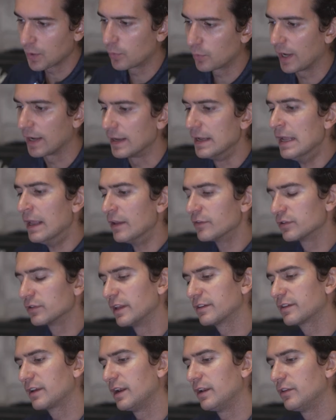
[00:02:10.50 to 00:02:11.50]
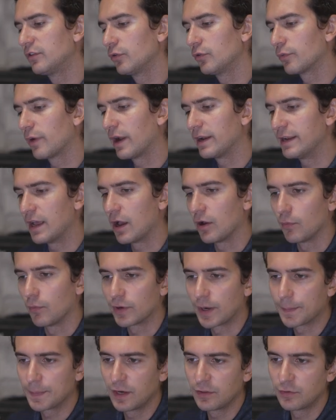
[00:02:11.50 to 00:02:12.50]
Okay, so let's get into it right now.
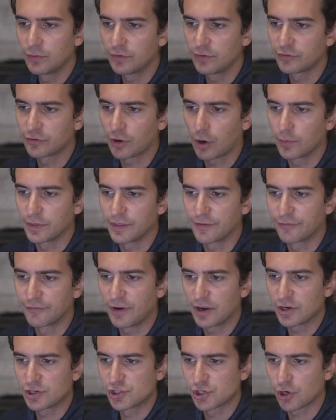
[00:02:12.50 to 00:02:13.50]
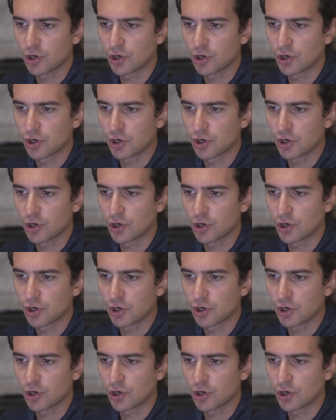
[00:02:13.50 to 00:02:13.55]
What I'm gonna do is start with the fresh